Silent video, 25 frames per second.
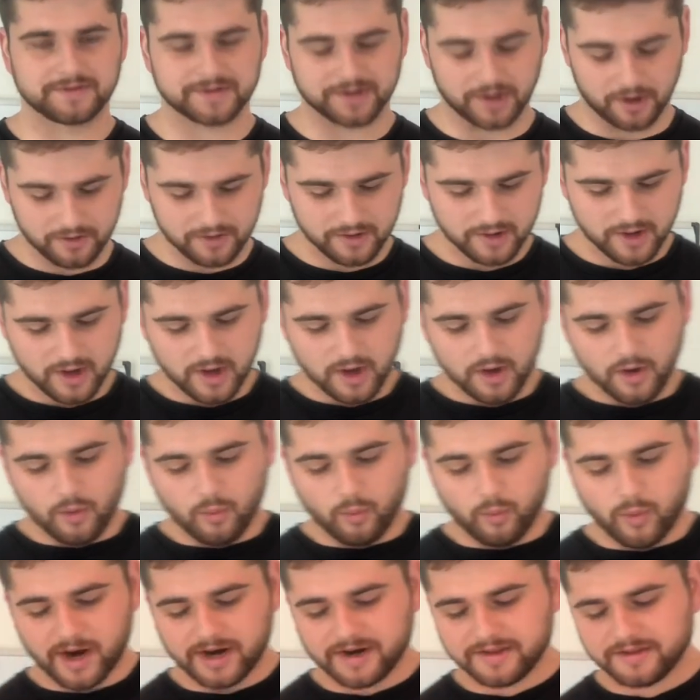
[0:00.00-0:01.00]
So
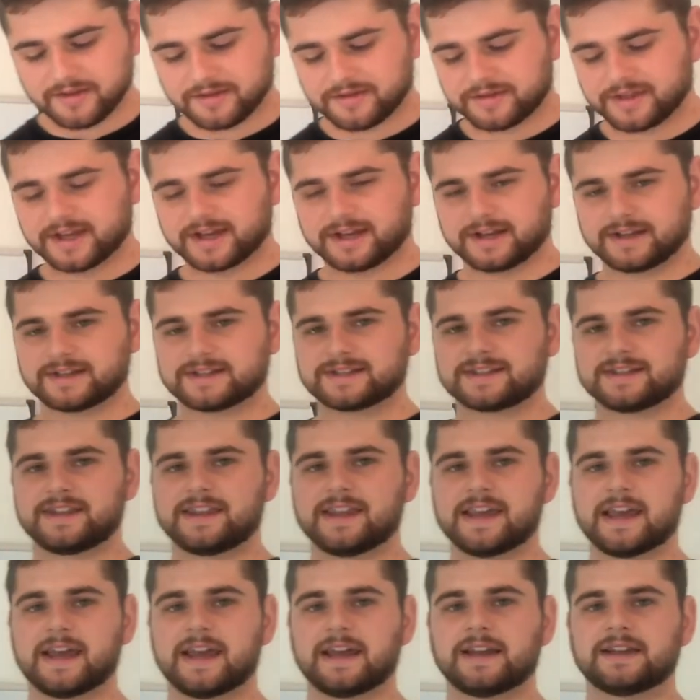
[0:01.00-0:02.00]
one of the things
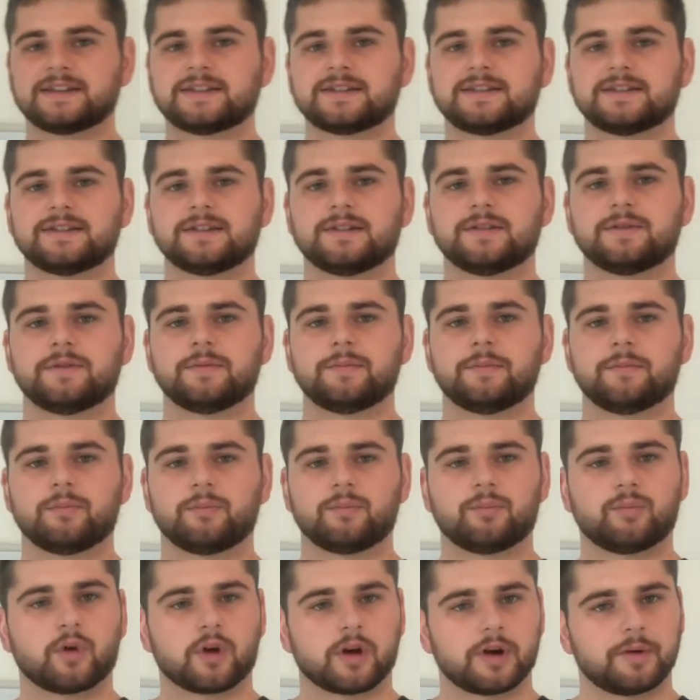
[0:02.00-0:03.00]
that
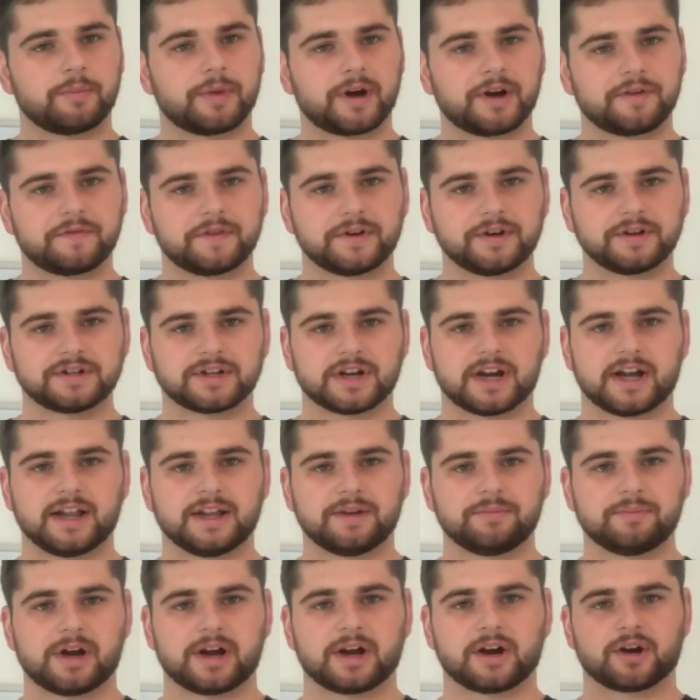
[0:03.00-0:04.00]
Warren Buffett and
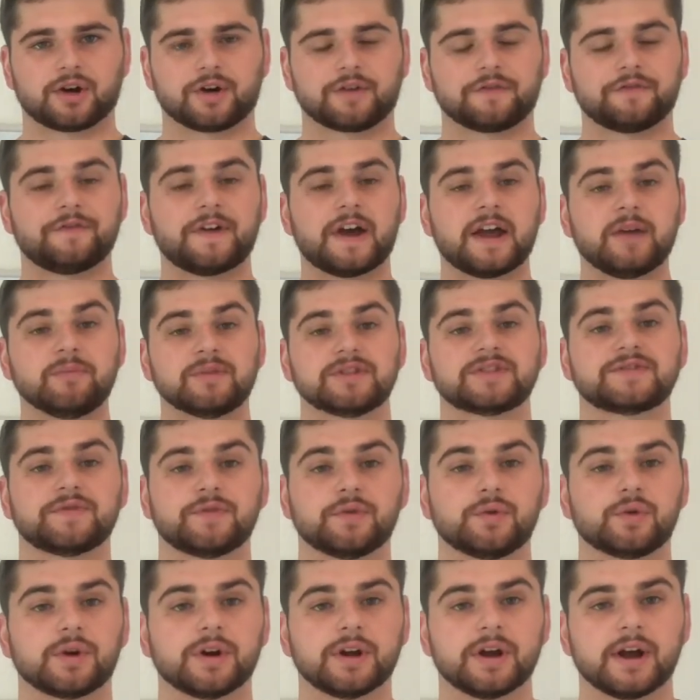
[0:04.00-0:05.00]
Charlie Munger are famous
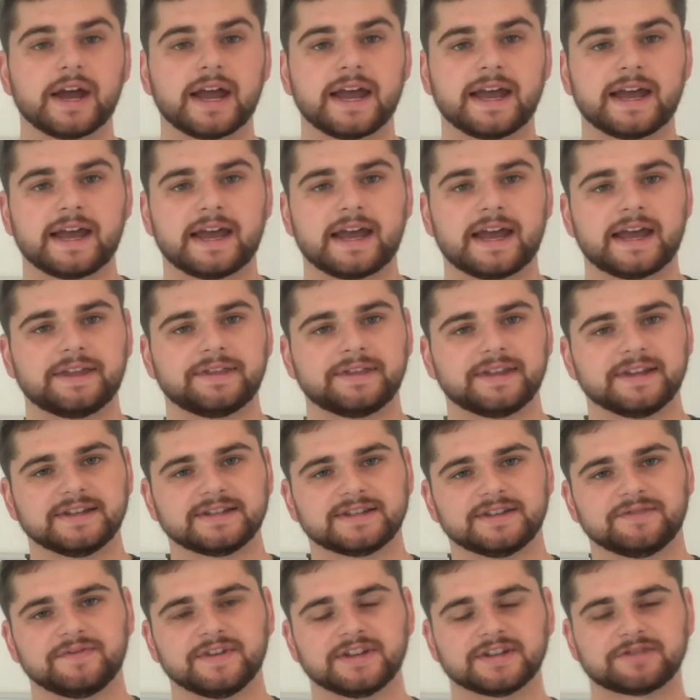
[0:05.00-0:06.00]
for at
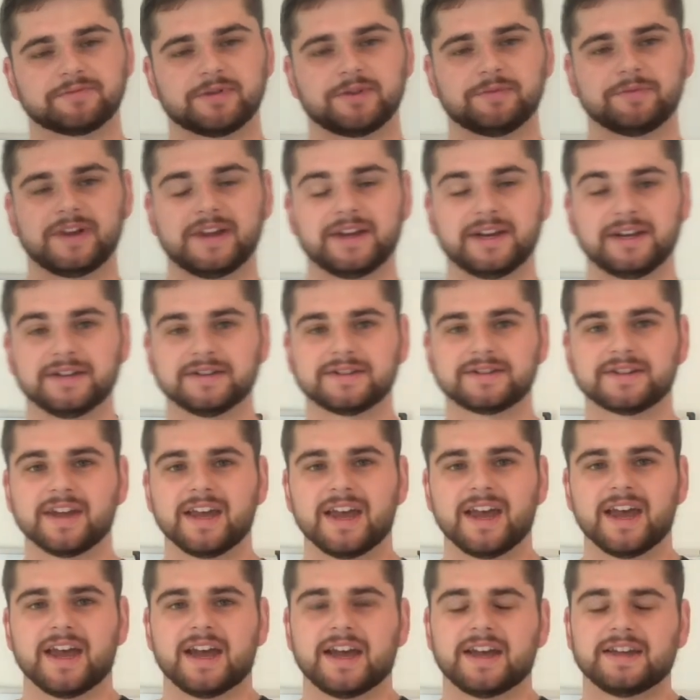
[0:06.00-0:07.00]
these investment meetings
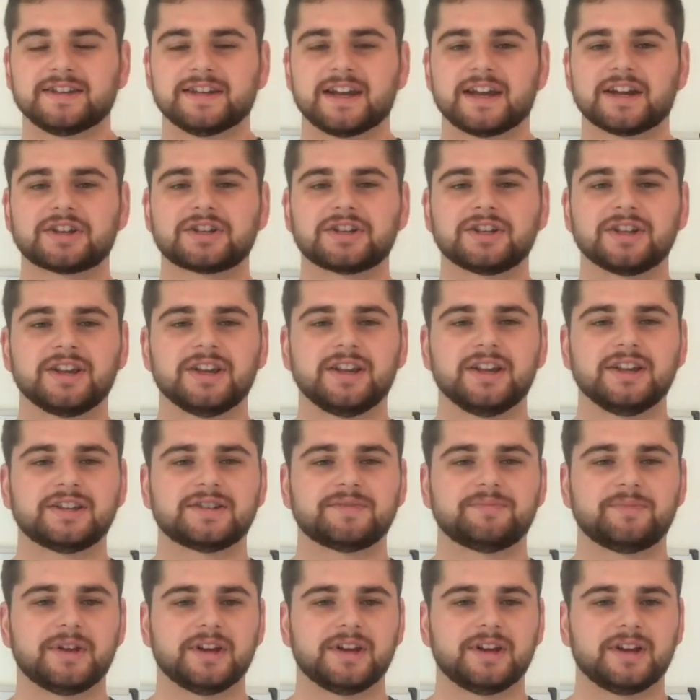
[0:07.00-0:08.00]
is actually
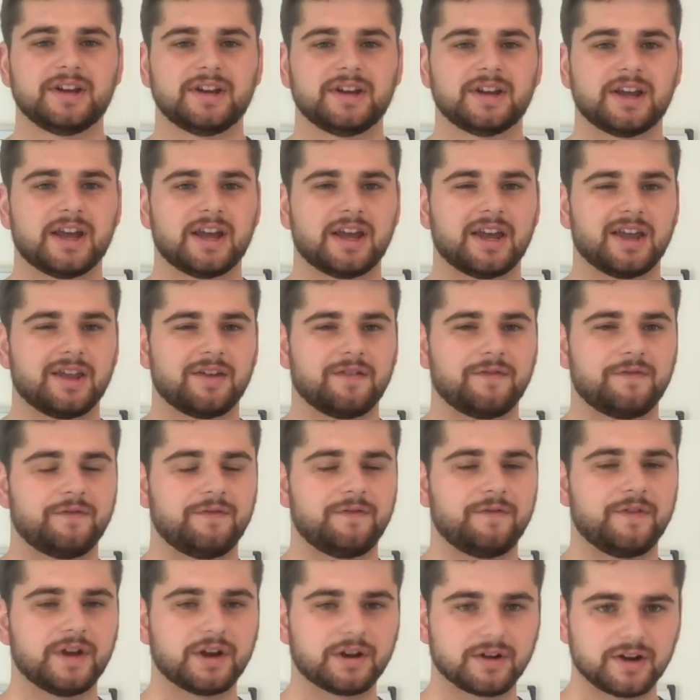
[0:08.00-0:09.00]
spending a
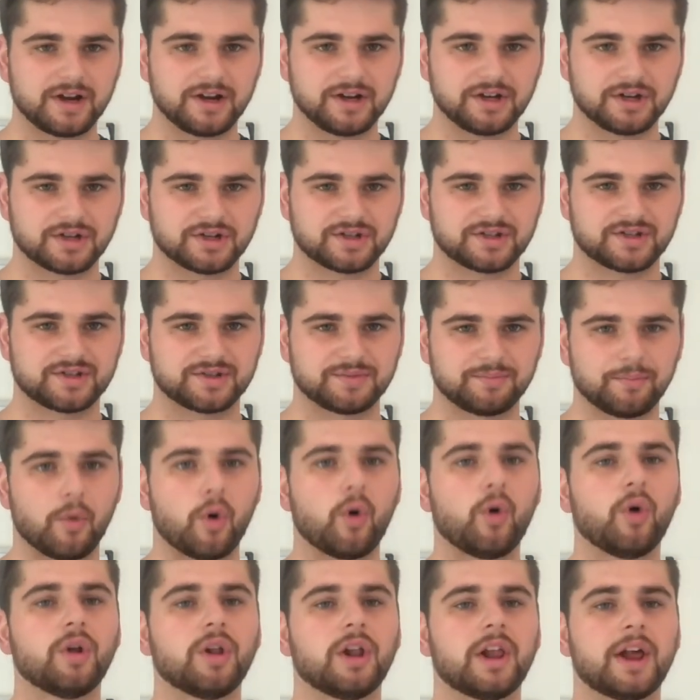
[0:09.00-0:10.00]
very
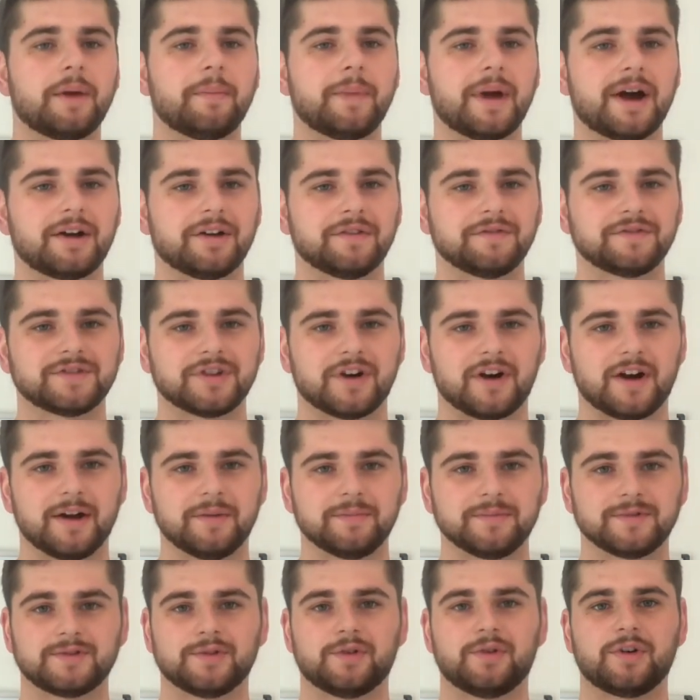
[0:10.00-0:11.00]
small amount of
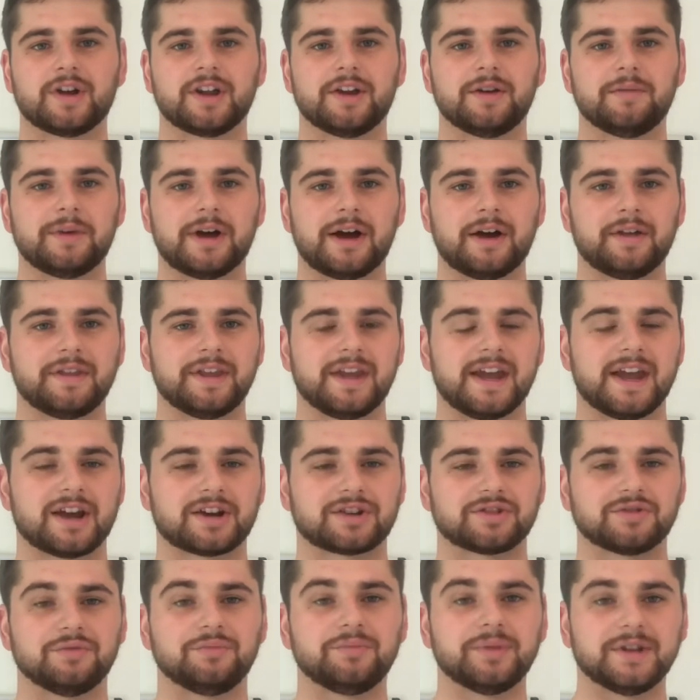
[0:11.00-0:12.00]
time talking about the
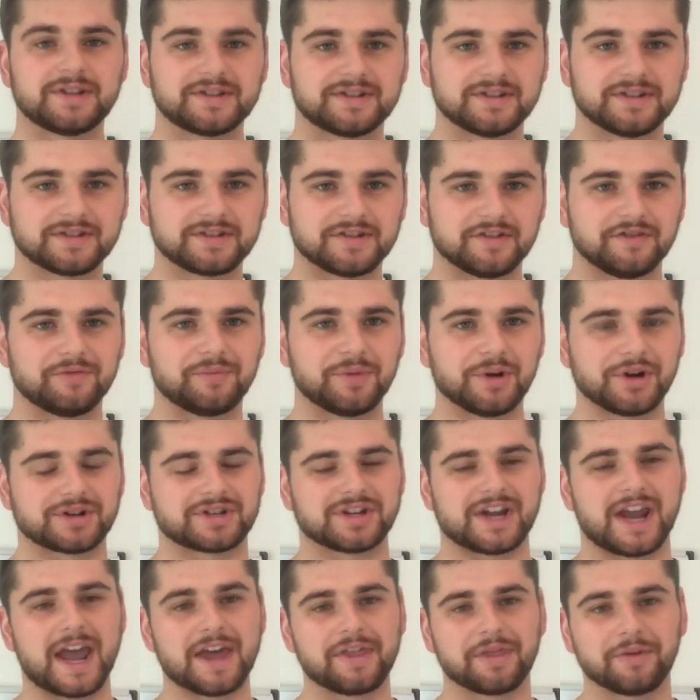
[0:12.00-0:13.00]
actual business of
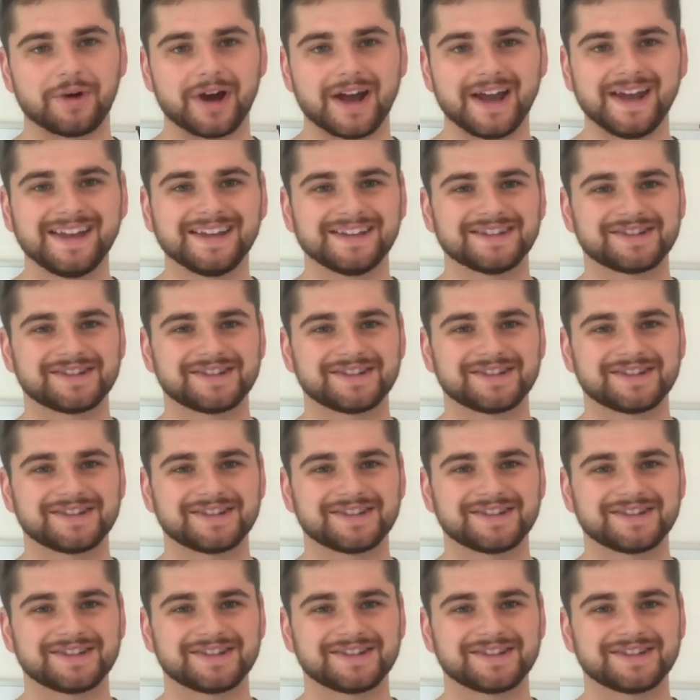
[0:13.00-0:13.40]
Berkshire Hathaway.